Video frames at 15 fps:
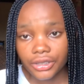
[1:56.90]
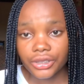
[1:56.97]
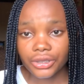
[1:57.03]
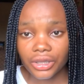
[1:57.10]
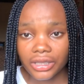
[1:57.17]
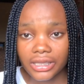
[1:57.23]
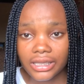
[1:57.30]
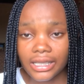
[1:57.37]
Do
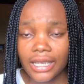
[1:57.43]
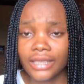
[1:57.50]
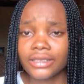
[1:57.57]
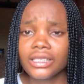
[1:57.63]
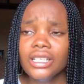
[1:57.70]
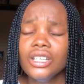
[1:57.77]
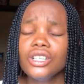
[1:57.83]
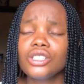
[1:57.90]
you understand?
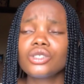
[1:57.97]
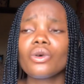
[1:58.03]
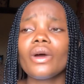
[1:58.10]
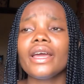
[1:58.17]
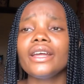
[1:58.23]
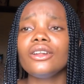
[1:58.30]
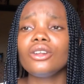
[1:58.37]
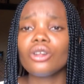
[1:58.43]

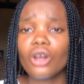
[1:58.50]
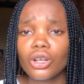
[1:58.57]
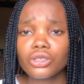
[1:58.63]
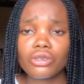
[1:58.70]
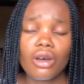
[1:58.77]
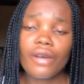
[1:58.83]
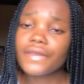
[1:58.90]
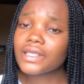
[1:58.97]
So a
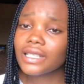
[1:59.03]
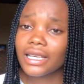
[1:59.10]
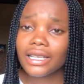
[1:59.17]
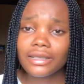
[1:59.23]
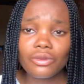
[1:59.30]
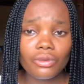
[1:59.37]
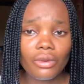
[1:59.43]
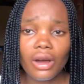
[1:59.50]
lot
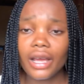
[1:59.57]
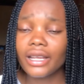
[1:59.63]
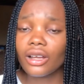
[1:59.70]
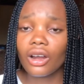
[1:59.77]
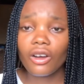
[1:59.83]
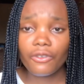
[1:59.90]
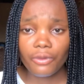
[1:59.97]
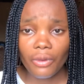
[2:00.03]

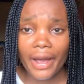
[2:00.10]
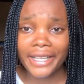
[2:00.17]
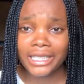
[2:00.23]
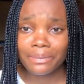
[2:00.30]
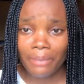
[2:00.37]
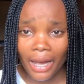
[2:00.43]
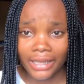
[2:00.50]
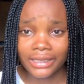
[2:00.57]
of
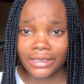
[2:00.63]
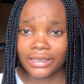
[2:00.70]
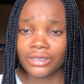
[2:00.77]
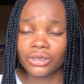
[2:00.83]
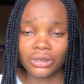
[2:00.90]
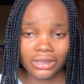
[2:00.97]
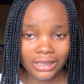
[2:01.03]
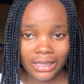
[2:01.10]
white patches
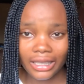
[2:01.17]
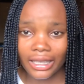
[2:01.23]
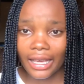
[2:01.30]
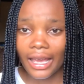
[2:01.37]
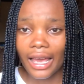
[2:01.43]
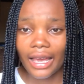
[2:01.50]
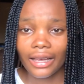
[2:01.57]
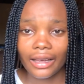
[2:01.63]
today
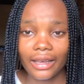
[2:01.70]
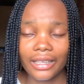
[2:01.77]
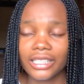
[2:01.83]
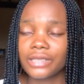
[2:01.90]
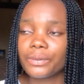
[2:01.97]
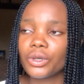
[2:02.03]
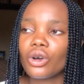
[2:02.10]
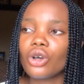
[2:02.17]

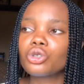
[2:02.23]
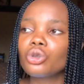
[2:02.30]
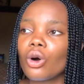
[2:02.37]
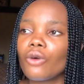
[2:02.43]
is because